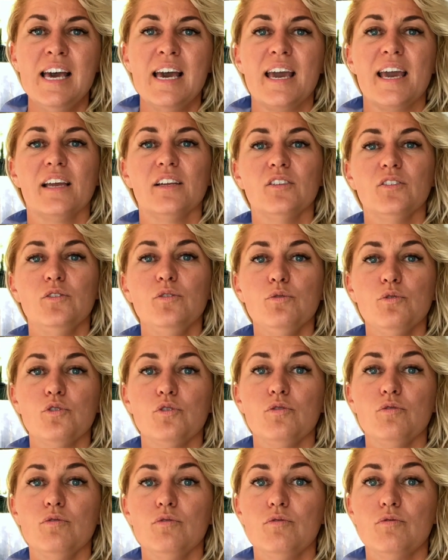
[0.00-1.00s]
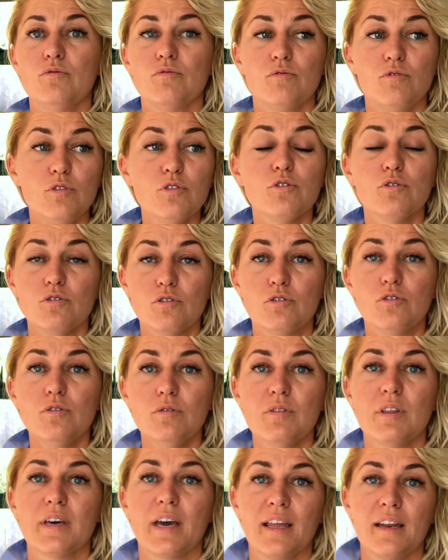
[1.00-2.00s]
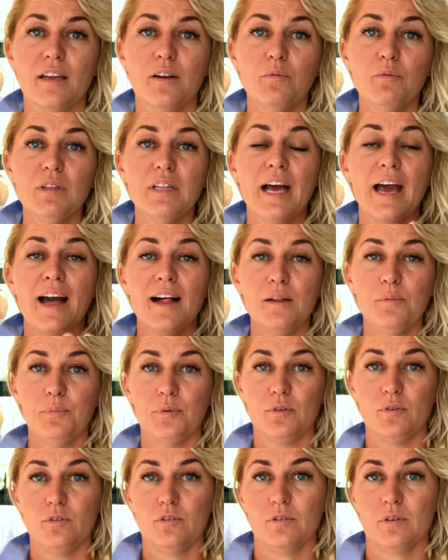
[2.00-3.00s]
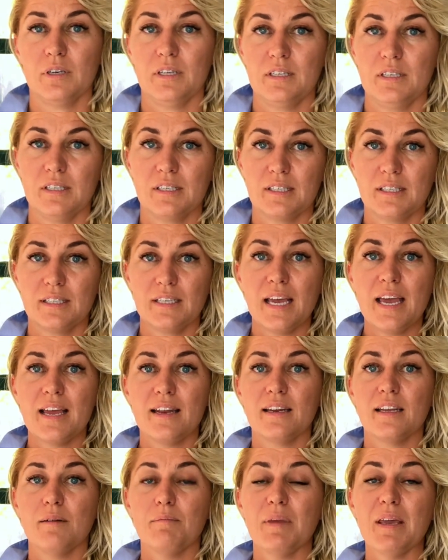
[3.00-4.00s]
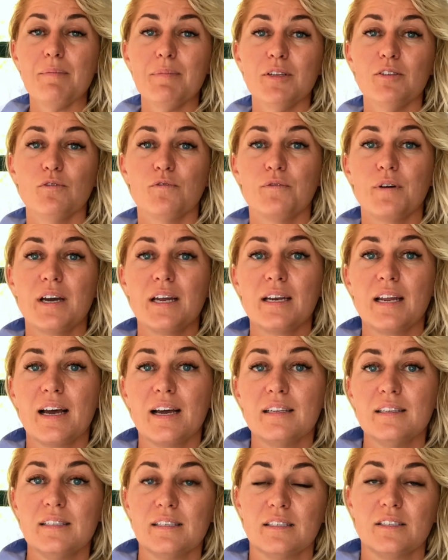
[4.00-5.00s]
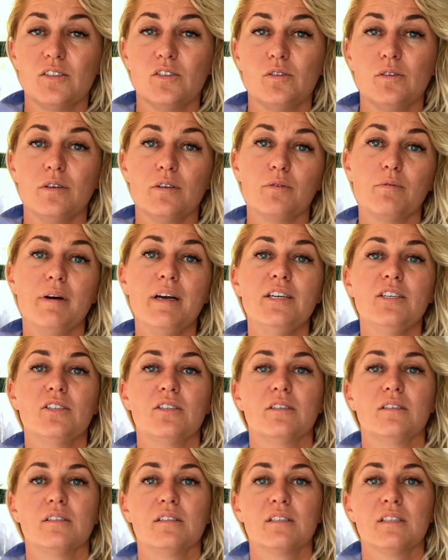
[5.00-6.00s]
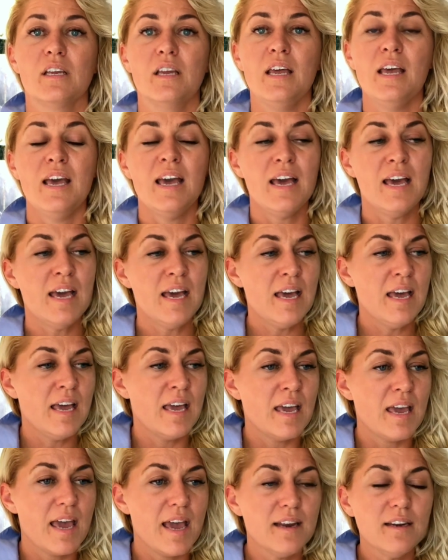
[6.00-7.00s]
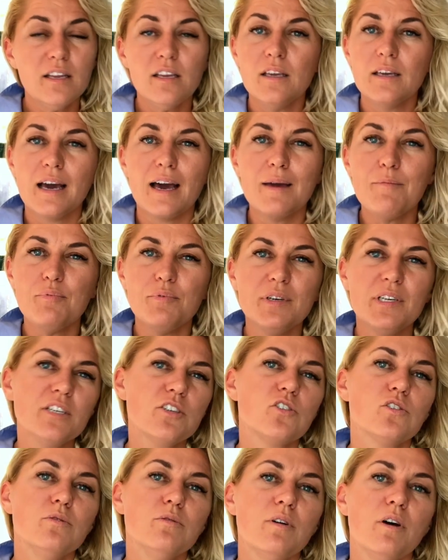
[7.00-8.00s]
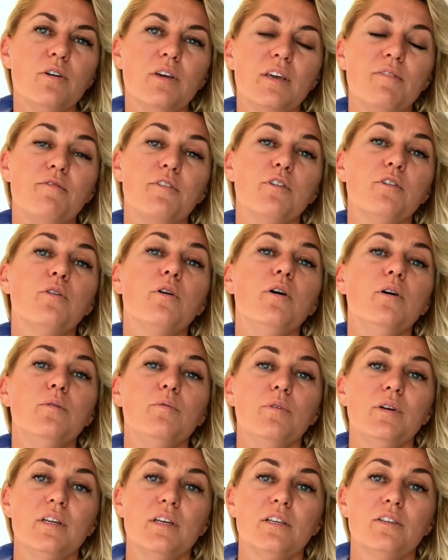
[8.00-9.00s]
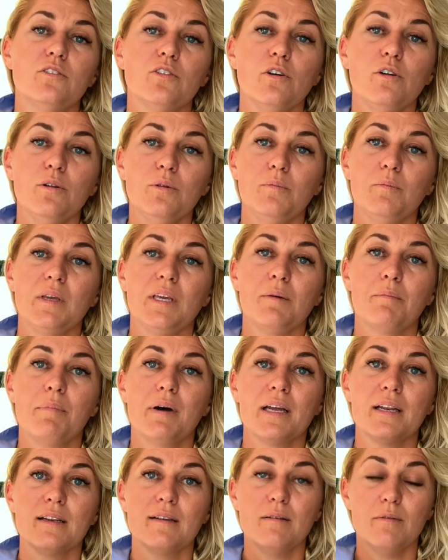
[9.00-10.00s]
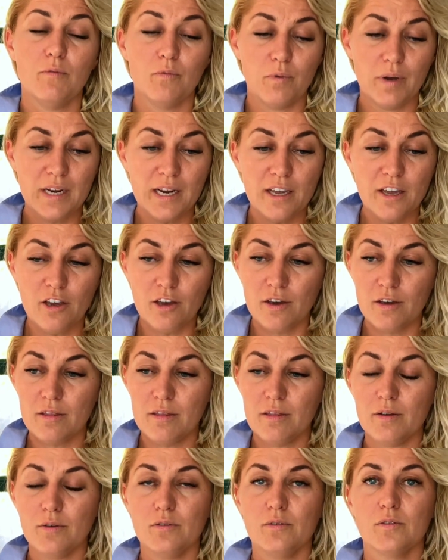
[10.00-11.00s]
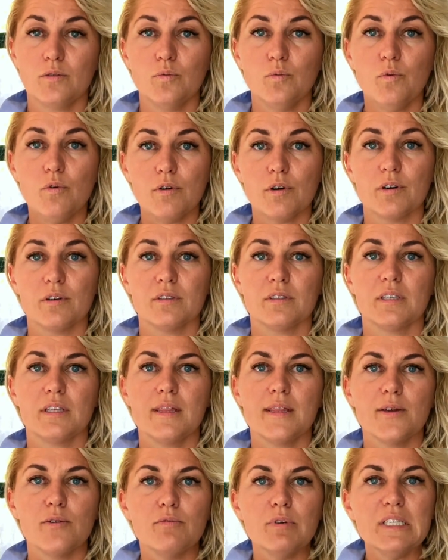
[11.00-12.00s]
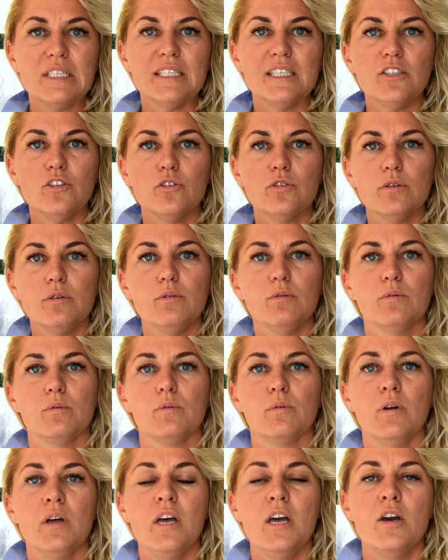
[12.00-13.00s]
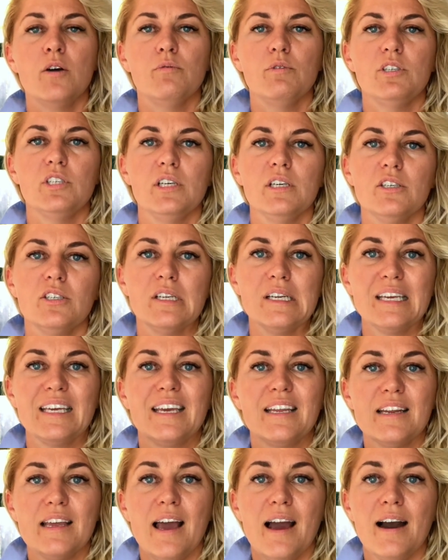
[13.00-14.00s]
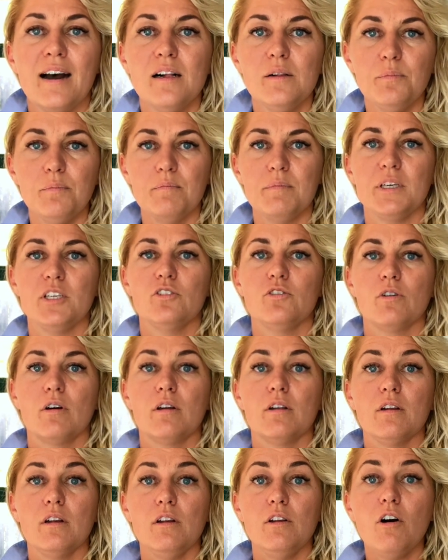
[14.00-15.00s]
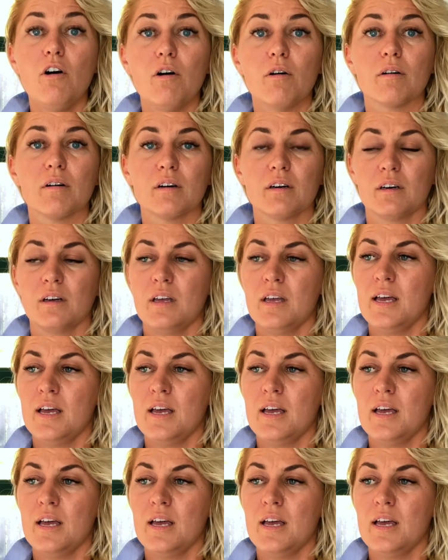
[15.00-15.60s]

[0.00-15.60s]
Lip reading: and you should do that. It will help you to understand and maybe to find answers to your questions. And I'm pretty sure he forgot what he told me, but when I heard those words, that there is a tool which actually can help me to unlock